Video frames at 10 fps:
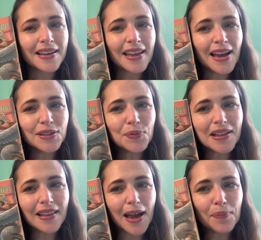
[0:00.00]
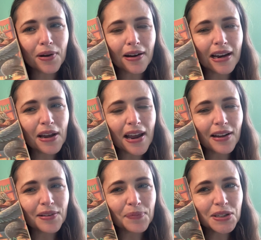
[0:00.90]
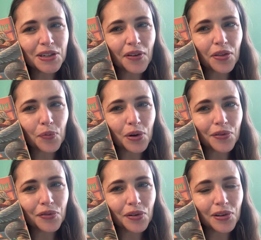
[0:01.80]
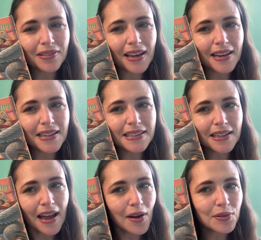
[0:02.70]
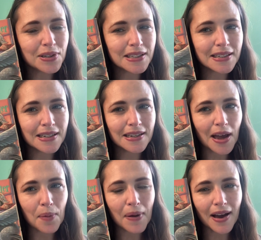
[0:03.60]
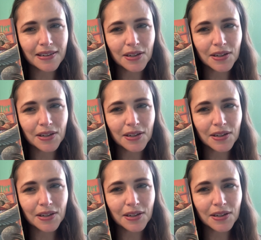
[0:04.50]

Candlewick Library and a bunch of other wonderful ladies hosted Back